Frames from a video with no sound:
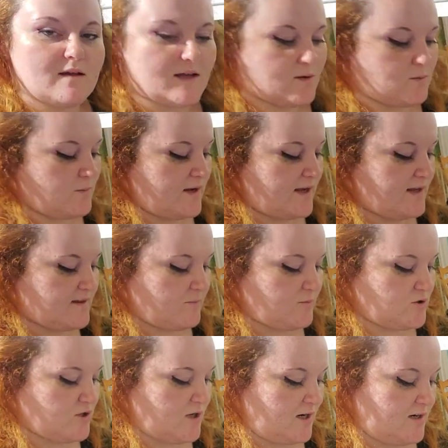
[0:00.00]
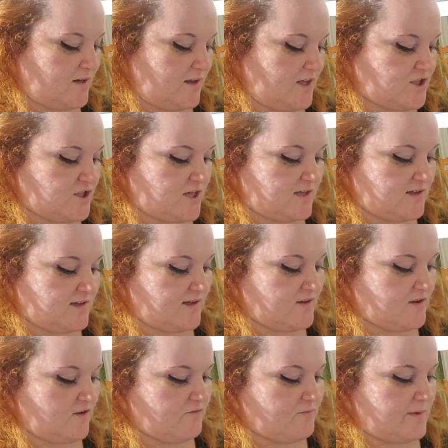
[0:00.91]
I can wait because I've been trying to like check
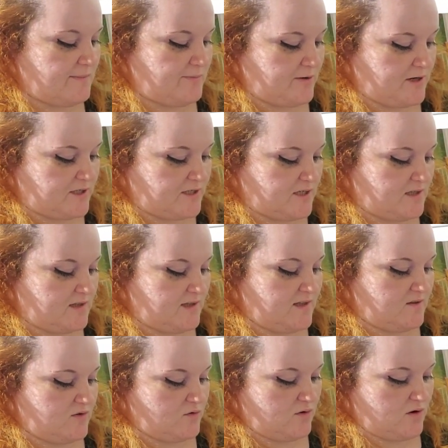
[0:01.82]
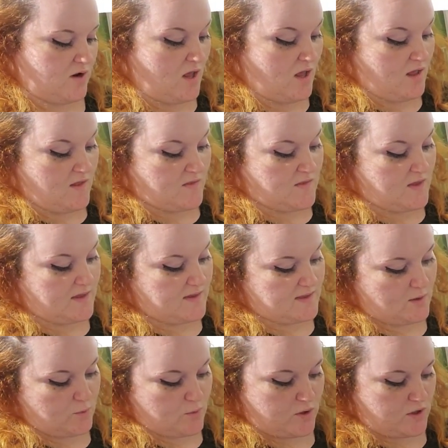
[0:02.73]
things off my project list or
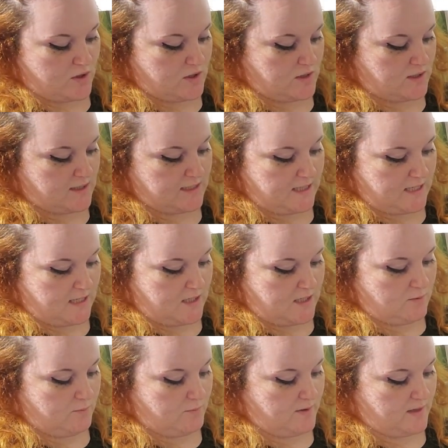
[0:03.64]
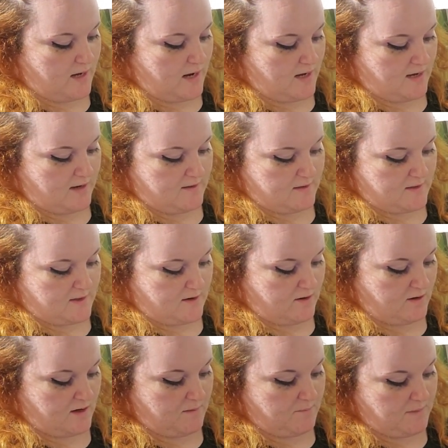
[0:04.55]
things that were needed but not
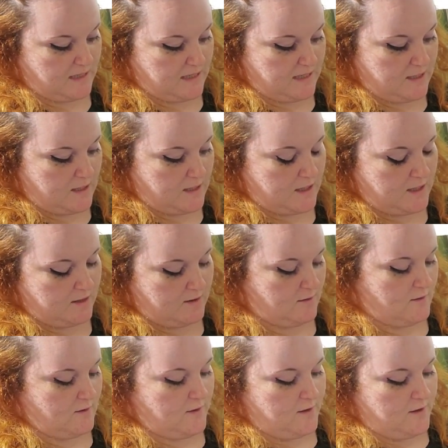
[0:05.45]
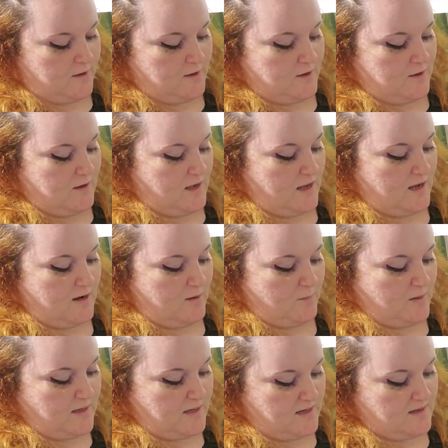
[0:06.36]
necessary immediately and I've
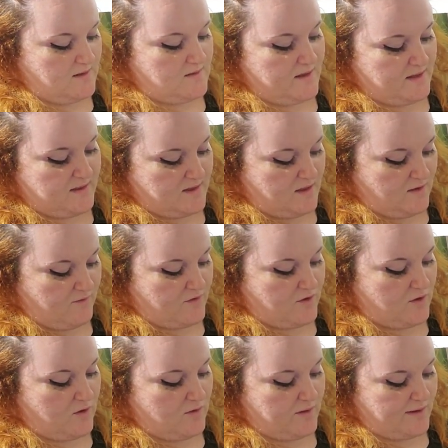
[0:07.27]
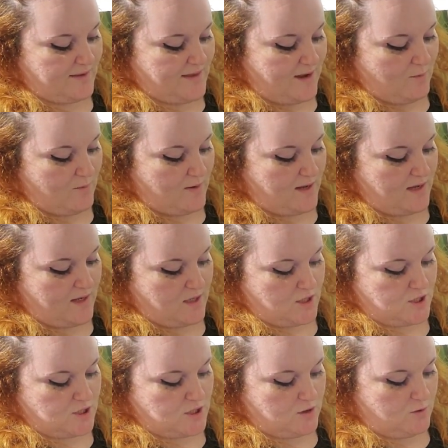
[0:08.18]
been getting like stuff slowly that way
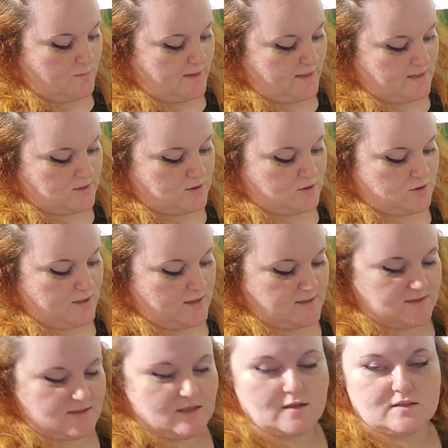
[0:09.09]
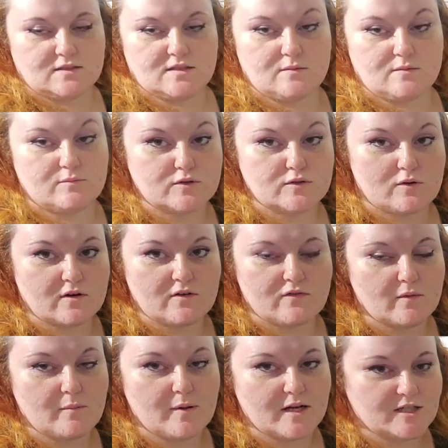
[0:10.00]
because you know we gotta try to stay on some sort
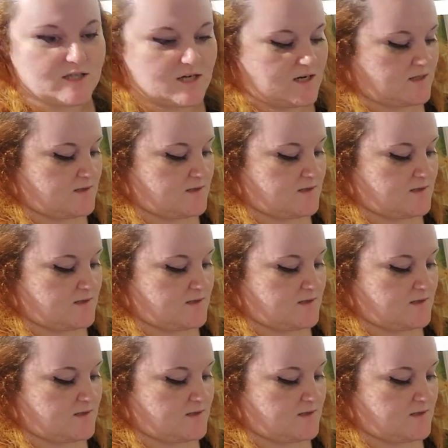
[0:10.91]
of a budget,